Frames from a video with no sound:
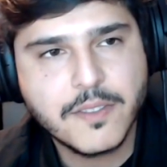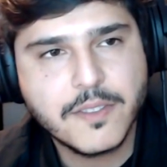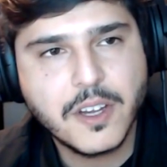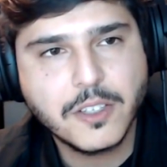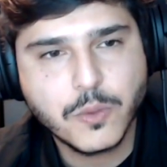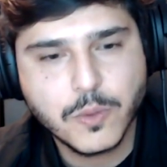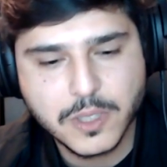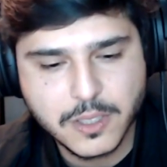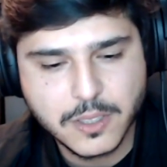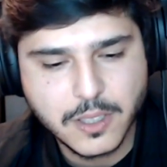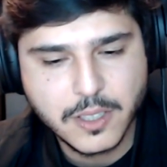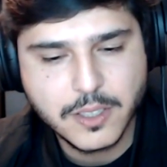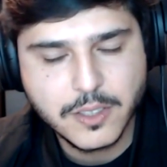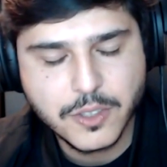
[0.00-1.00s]
third one
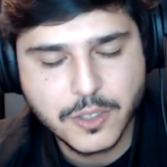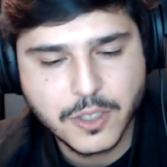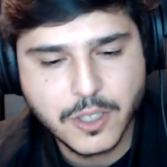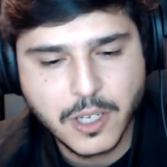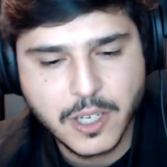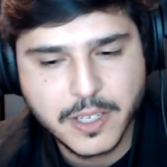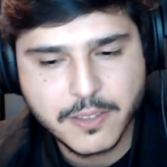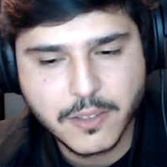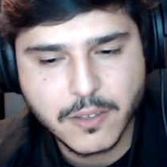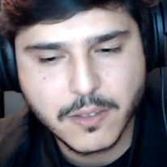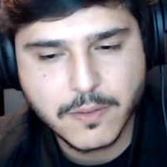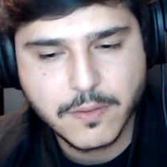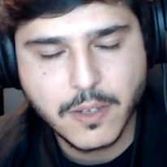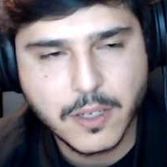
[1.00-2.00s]
in your list
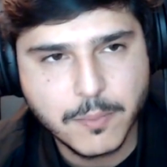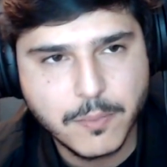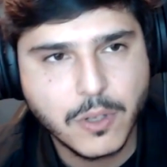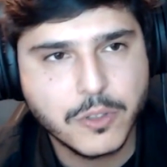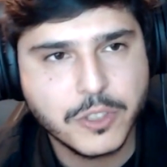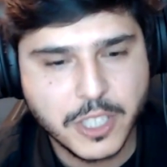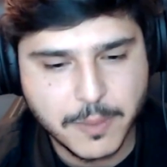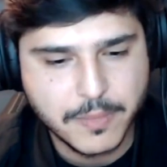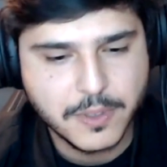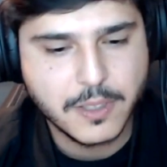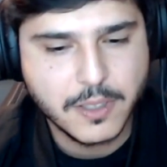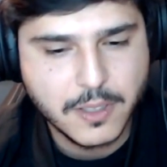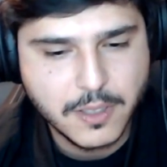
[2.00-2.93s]
of blue chips?